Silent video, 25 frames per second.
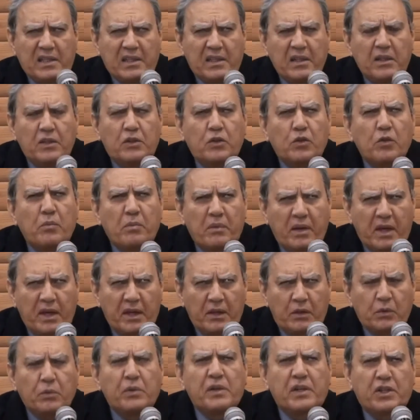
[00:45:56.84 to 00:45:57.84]
He
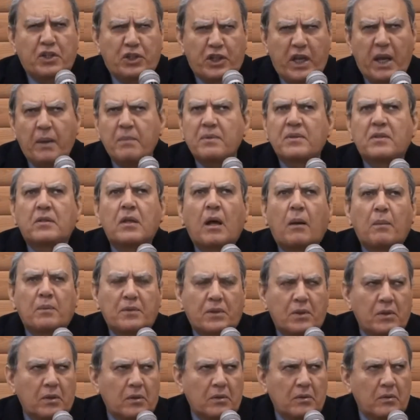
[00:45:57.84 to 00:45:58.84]
asked to meet
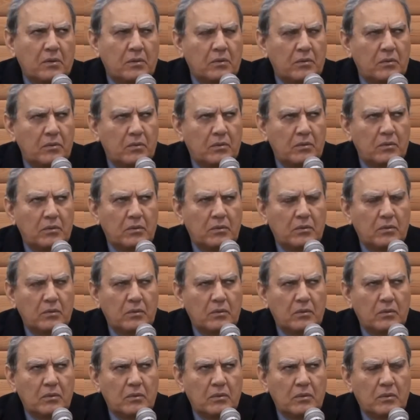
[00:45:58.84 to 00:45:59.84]
with James
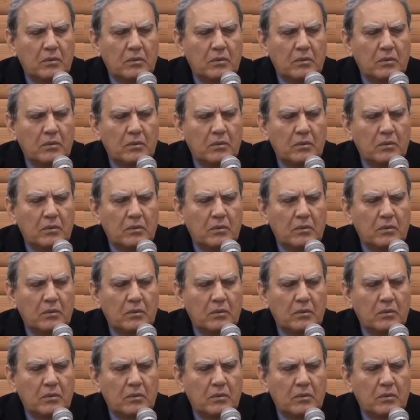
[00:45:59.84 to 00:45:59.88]
Dobson.